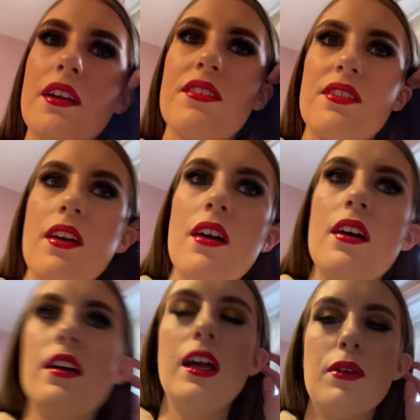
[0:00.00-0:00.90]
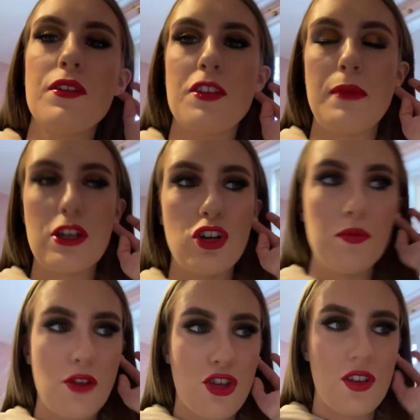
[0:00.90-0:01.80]
It's one of the Mayo
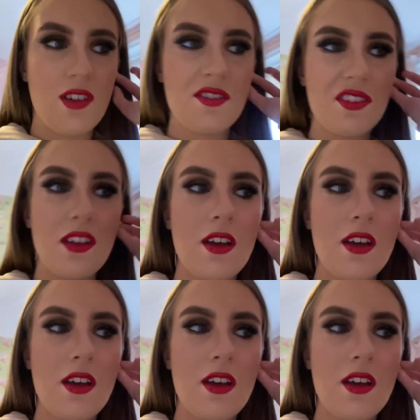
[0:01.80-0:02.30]
blushes